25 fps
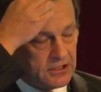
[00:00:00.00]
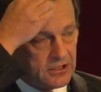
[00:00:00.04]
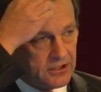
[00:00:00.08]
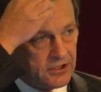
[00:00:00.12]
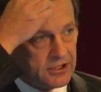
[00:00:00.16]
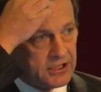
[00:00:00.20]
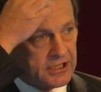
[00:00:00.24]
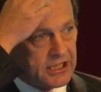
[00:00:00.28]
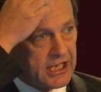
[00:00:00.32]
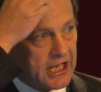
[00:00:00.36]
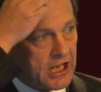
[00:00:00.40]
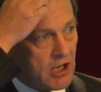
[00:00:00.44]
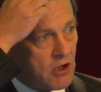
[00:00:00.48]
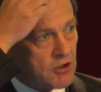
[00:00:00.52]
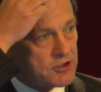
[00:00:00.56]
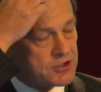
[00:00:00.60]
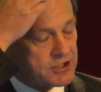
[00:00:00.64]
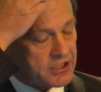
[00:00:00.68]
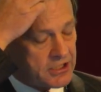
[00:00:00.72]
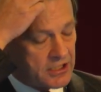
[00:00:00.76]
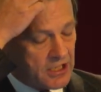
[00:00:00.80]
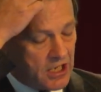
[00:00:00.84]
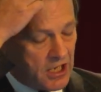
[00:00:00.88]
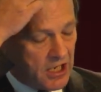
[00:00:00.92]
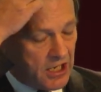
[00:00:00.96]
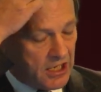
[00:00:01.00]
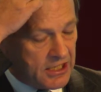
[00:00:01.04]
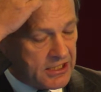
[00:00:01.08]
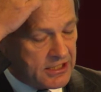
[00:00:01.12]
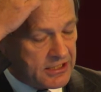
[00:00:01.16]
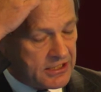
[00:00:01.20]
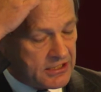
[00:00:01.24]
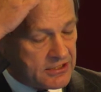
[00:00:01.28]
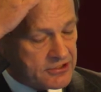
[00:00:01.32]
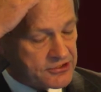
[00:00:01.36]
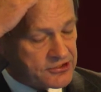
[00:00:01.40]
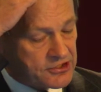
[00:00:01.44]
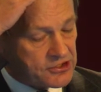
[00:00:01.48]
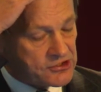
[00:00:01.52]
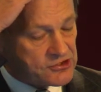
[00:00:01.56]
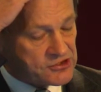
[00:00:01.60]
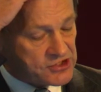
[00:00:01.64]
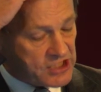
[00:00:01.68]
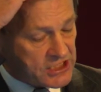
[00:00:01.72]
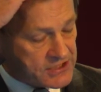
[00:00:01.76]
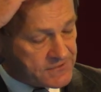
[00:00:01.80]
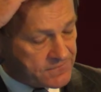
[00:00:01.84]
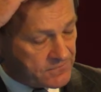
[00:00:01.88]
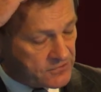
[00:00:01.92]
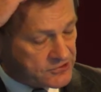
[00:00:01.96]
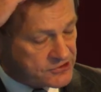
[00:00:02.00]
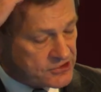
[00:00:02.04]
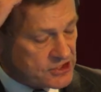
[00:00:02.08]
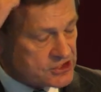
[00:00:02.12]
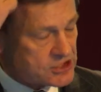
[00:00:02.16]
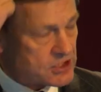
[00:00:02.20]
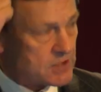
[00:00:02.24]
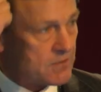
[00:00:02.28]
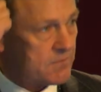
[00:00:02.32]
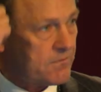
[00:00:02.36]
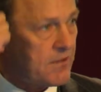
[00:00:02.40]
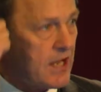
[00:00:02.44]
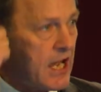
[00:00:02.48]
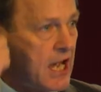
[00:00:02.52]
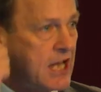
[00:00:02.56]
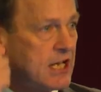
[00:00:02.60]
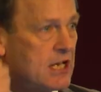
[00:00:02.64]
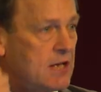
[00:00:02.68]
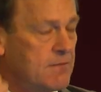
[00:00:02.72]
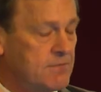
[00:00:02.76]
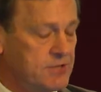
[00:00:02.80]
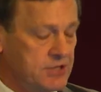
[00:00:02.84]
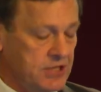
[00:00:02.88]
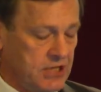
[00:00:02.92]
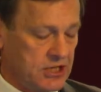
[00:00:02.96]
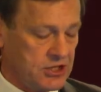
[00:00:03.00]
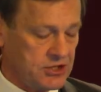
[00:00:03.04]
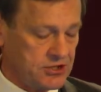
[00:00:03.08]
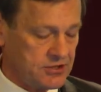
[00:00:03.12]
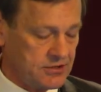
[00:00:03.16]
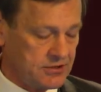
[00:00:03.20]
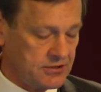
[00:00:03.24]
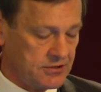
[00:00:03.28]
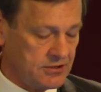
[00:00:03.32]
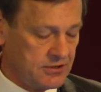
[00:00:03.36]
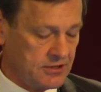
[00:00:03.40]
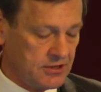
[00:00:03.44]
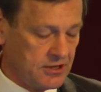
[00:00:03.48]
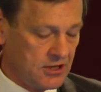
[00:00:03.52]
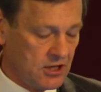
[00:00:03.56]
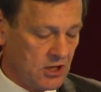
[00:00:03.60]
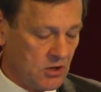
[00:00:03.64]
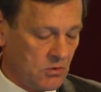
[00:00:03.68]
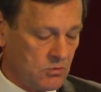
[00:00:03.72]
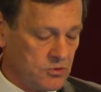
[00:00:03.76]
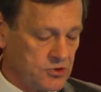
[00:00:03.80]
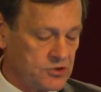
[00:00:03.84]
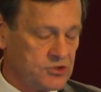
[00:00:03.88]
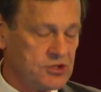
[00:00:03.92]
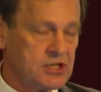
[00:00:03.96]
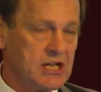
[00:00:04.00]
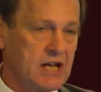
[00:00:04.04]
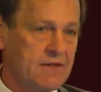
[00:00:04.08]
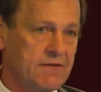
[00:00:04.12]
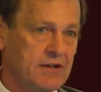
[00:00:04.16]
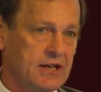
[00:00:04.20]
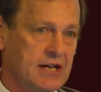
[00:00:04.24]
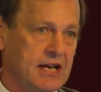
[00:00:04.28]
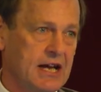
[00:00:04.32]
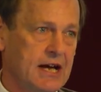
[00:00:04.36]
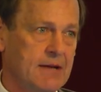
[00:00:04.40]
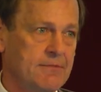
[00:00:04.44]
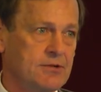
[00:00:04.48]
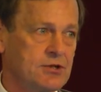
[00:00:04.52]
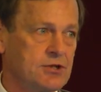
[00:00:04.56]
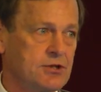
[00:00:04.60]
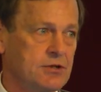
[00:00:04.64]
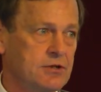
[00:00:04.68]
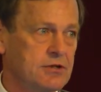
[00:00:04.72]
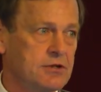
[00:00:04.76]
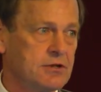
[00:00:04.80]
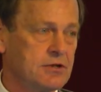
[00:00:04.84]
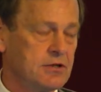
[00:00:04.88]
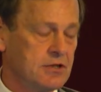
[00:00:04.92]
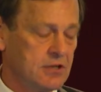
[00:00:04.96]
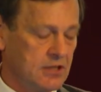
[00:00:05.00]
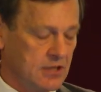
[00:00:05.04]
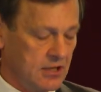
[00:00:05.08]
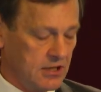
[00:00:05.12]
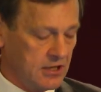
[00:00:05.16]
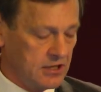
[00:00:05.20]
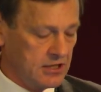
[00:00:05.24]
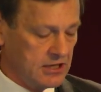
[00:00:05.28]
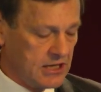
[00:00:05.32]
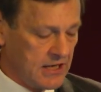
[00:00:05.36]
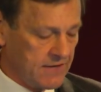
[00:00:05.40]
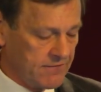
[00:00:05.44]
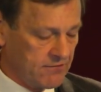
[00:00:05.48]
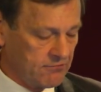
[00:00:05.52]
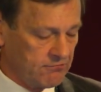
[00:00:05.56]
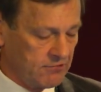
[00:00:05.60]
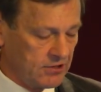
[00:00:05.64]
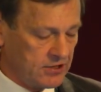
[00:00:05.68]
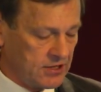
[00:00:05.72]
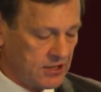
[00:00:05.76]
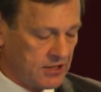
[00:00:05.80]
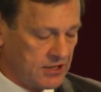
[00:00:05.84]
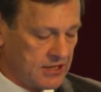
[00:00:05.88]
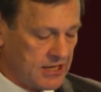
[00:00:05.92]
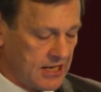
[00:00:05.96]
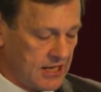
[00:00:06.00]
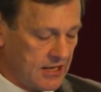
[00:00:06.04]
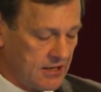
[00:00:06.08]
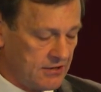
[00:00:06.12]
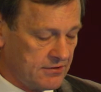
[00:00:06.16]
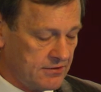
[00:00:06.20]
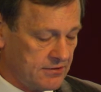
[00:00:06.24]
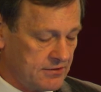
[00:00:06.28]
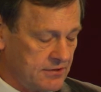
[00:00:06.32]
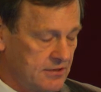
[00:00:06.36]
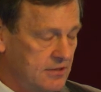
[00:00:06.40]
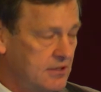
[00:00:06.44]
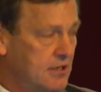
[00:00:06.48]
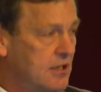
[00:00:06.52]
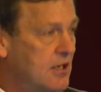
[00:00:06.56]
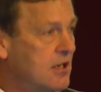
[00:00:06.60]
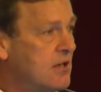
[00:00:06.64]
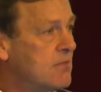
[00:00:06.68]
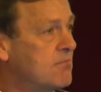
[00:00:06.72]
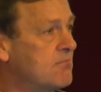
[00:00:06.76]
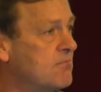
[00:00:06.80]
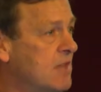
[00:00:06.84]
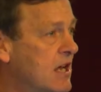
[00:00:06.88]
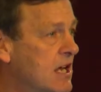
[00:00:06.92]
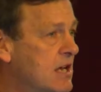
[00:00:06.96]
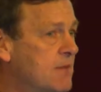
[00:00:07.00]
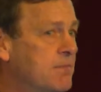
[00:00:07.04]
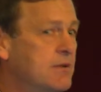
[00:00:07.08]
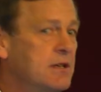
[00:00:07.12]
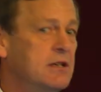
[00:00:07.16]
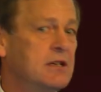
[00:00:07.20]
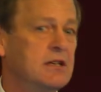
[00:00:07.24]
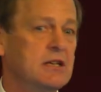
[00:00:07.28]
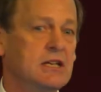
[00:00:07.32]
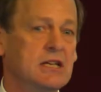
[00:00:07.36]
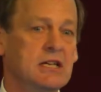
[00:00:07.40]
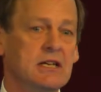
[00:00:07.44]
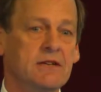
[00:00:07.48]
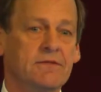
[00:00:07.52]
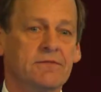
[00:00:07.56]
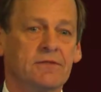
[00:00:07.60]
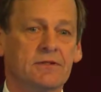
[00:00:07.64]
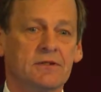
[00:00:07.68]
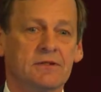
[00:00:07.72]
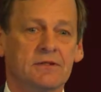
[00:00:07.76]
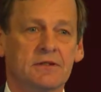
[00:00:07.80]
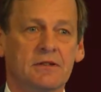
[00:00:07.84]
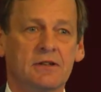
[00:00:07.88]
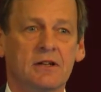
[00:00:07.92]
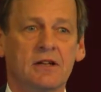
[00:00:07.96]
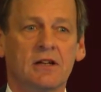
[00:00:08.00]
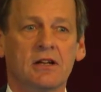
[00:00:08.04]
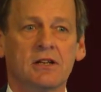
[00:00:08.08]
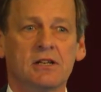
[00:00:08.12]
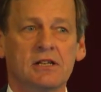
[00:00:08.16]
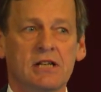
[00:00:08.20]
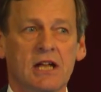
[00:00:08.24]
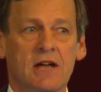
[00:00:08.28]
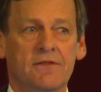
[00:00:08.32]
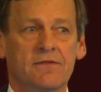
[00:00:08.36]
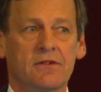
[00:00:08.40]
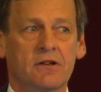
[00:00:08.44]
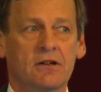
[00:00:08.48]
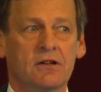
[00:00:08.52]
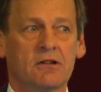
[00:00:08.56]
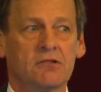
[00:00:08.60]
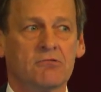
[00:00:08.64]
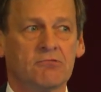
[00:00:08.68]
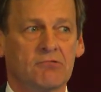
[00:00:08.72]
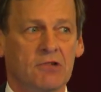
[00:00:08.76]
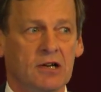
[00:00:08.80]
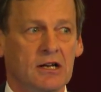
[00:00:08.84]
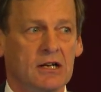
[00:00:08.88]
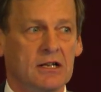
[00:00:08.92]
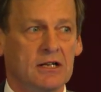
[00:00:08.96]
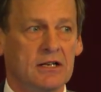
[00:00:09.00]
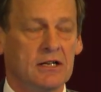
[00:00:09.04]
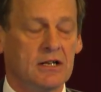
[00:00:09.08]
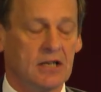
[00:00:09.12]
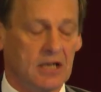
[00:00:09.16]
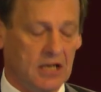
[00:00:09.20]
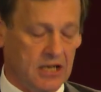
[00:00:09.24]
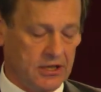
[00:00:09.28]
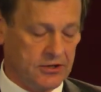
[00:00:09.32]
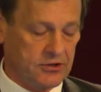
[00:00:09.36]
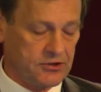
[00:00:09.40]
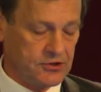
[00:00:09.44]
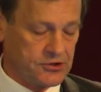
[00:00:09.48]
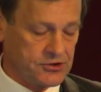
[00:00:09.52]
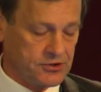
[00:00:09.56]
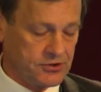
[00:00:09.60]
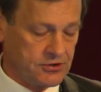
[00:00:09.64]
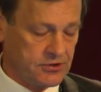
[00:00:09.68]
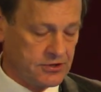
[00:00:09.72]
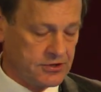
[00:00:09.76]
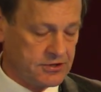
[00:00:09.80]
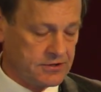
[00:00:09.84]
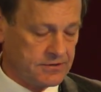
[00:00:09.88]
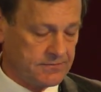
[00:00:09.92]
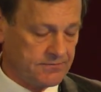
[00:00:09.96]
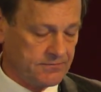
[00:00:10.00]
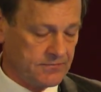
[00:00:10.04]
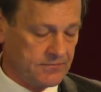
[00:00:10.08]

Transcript: The chaotic and highly successful system of adaptation was never captured, never written down, maybe even never really understood.